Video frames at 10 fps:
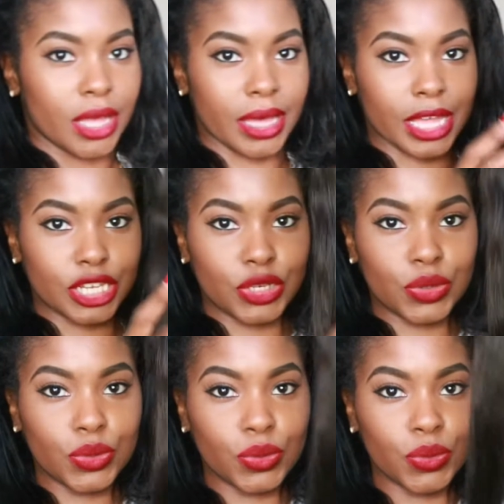I got
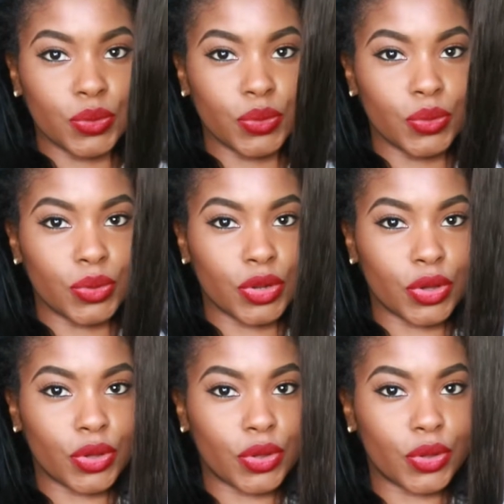two
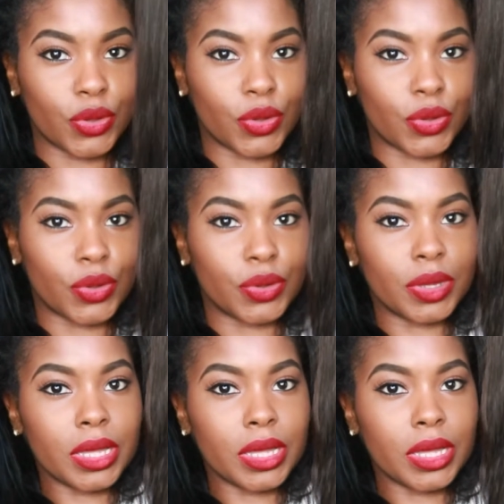long